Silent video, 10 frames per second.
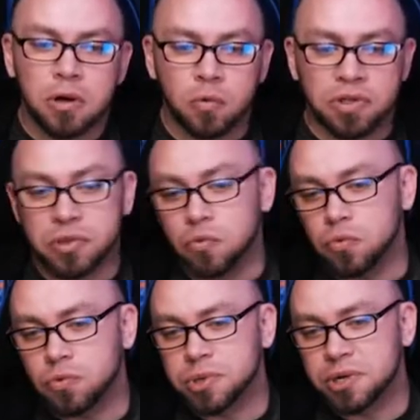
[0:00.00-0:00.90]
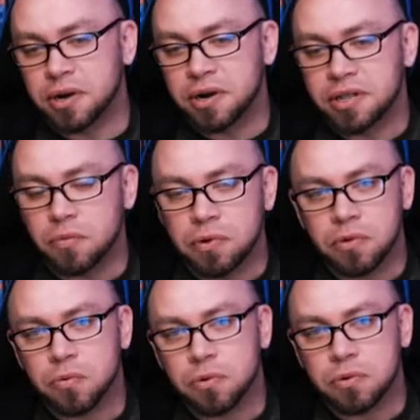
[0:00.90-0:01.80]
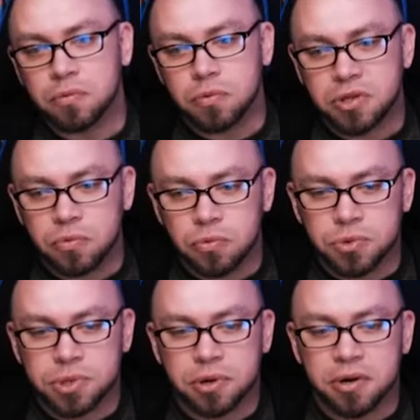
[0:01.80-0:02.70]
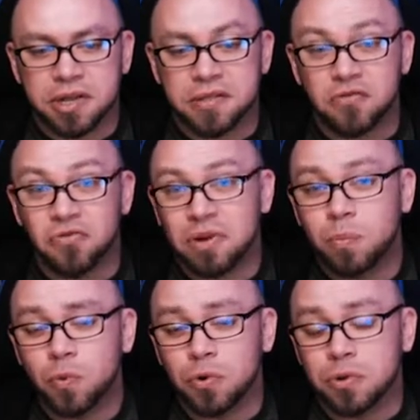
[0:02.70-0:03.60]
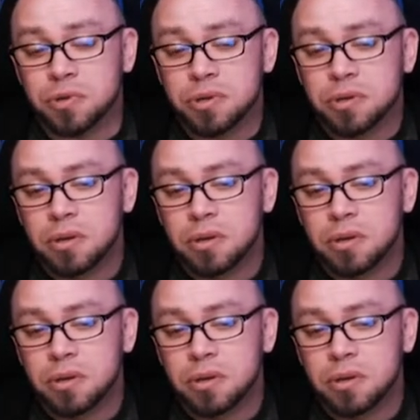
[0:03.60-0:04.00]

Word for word: what the rules are in the real world, what the rules are in the dream world.